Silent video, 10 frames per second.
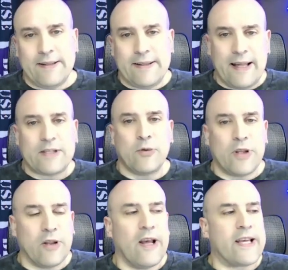that's when
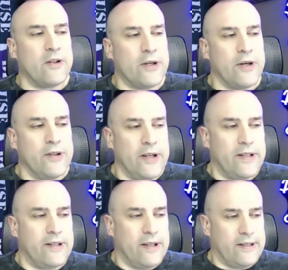the likelihood
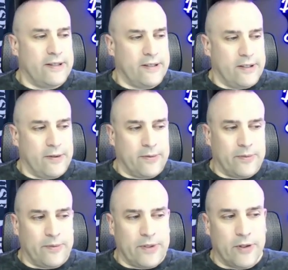that
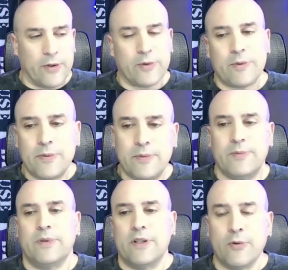your
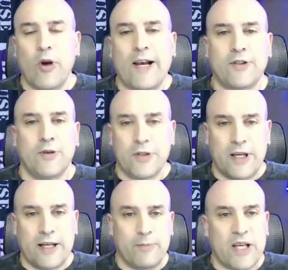roster is
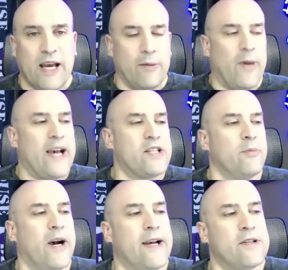going to be kind of
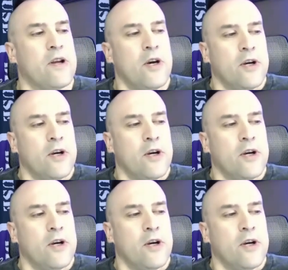maximized.